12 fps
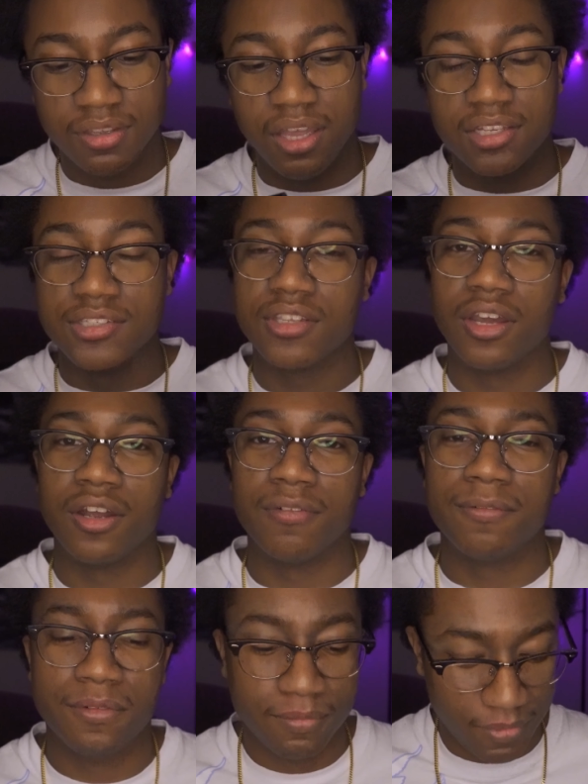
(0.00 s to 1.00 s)
I'll start off
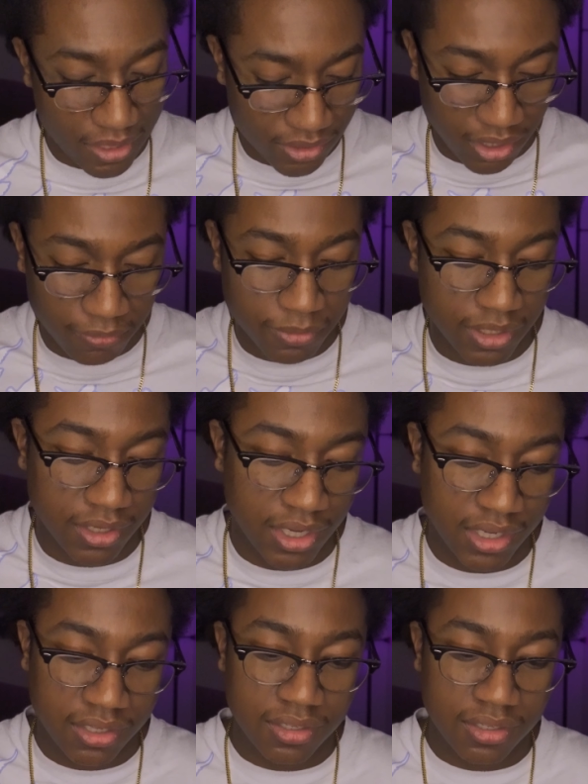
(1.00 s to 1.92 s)
with the Glock.